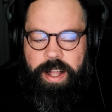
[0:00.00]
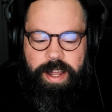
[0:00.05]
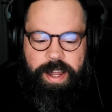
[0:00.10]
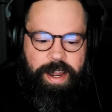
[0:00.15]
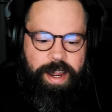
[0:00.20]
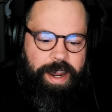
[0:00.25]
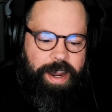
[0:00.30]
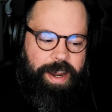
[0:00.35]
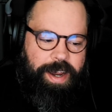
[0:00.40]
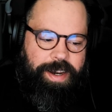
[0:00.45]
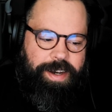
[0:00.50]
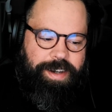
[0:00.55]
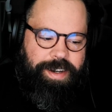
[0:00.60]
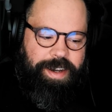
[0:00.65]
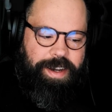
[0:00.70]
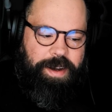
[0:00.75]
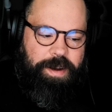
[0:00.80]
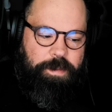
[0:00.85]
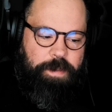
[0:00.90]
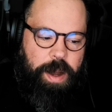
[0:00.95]
And
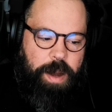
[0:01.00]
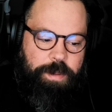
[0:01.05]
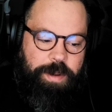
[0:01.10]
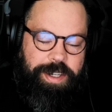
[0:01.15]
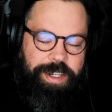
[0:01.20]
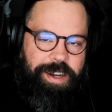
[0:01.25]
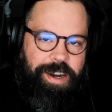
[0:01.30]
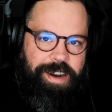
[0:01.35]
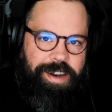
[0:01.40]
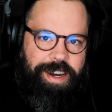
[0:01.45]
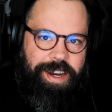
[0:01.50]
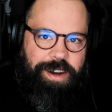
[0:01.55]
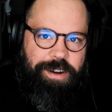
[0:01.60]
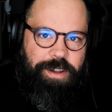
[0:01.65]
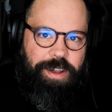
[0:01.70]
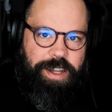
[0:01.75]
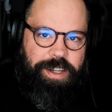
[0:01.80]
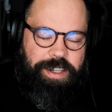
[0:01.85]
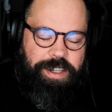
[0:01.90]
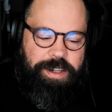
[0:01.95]
um, I'm excited to hear
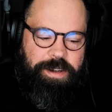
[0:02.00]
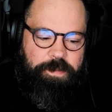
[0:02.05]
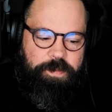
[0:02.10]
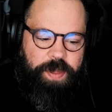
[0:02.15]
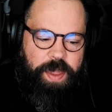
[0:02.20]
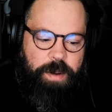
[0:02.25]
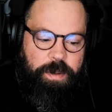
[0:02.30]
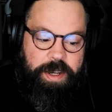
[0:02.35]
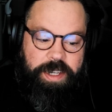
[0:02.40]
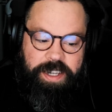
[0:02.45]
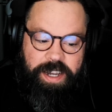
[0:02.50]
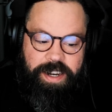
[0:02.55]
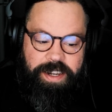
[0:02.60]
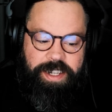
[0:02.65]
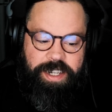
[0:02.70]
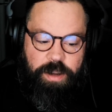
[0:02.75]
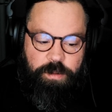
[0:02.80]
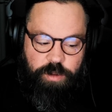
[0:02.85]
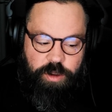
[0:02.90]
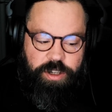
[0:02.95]
this. I'm excited to
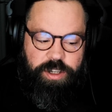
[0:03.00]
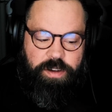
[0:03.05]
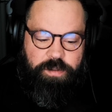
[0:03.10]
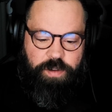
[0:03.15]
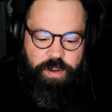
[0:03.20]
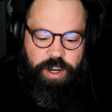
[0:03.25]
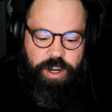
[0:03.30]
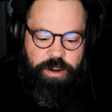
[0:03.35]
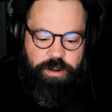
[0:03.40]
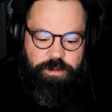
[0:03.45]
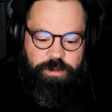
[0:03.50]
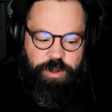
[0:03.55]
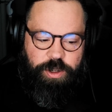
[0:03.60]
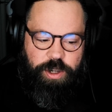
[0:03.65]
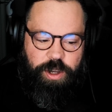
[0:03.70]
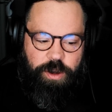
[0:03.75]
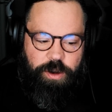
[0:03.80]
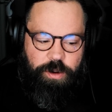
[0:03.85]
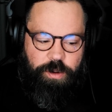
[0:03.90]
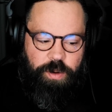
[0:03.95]
see a music video.
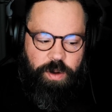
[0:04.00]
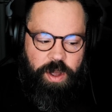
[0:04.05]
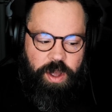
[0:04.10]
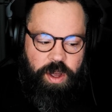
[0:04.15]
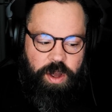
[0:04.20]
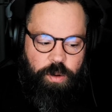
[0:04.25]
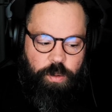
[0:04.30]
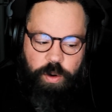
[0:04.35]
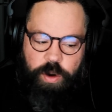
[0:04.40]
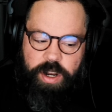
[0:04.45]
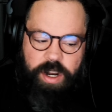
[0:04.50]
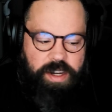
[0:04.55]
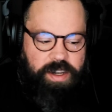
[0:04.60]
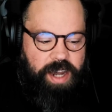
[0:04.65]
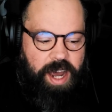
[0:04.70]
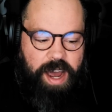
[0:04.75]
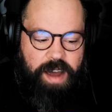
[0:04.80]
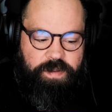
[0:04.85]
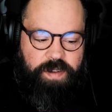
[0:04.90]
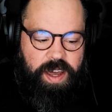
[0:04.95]
So we're going to
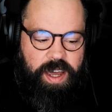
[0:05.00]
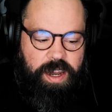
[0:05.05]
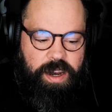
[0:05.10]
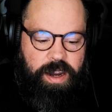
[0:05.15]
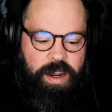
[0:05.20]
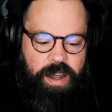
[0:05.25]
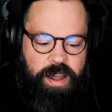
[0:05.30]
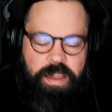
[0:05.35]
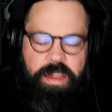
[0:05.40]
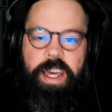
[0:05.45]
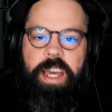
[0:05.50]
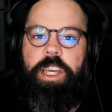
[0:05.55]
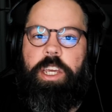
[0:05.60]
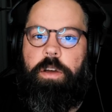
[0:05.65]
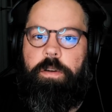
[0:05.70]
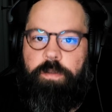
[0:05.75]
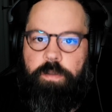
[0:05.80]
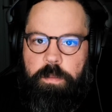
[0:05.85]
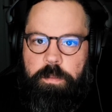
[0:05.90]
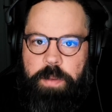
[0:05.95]
dive in. Thank you
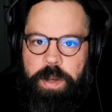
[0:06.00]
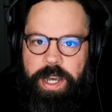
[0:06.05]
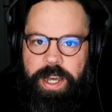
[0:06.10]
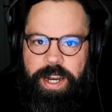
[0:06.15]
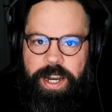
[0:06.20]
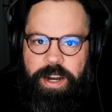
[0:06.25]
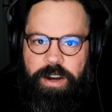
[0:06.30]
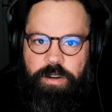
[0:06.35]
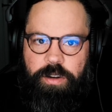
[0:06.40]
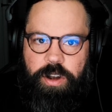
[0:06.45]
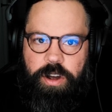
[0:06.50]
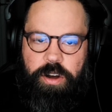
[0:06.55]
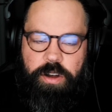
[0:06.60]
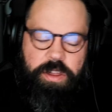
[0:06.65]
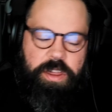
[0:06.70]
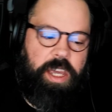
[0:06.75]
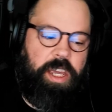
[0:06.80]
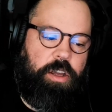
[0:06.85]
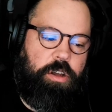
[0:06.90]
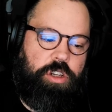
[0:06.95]
for being here, y'all.
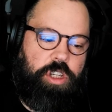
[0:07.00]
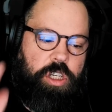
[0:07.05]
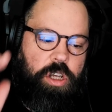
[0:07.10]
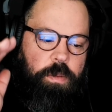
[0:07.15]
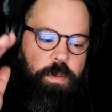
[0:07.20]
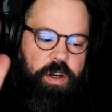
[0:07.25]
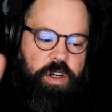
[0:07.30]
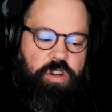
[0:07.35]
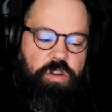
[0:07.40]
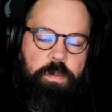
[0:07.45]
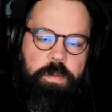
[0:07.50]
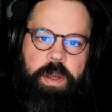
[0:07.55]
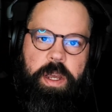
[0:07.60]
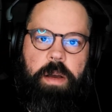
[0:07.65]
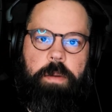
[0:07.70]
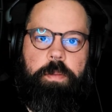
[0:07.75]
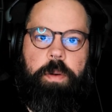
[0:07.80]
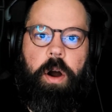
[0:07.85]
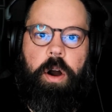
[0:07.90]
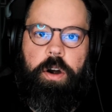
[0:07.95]
Thank you so much for being a
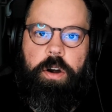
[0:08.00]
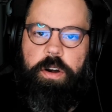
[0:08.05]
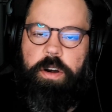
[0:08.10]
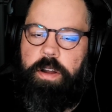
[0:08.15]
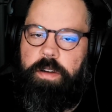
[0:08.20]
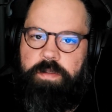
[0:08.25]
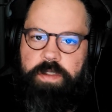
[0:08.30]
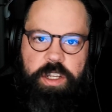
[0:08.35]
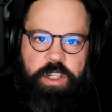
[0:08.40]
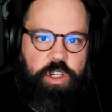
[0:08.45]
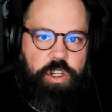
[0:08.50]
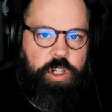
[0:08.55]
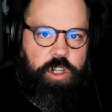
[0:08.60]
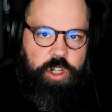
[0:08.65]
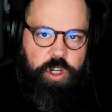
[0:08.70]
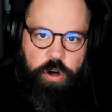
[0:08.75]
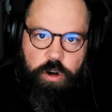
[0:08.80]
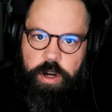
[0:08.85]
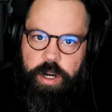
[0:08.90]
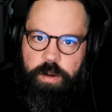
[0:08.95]
part of this
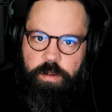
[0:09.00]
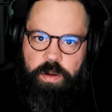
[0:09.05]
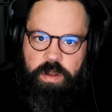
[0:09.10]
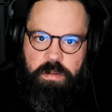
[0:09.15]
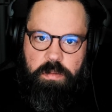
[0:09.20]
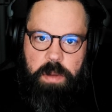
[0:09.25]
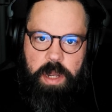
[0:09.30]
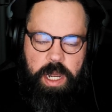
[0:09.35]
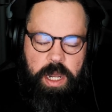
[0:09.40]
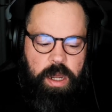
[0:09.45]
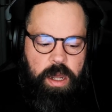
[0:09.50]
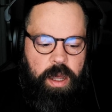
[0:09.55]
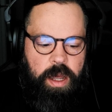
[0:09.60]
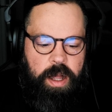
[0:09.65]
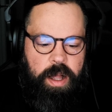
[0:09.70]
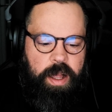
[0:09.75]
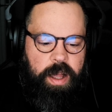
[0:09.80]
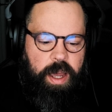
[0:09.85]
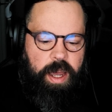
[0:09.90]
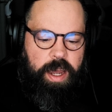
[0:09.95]
journey with me.
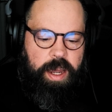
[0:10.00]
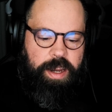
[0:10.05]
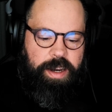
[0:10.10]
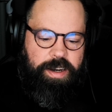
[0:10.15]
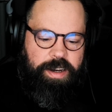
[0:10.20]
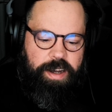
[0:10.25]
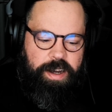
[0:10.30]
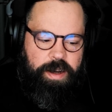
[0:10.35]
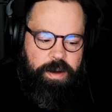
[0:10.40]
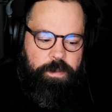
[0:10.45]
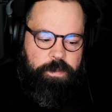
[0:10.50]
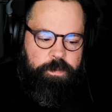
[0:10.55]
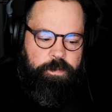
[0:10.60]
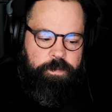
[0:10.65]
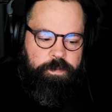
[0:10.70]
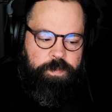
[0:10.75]
And um,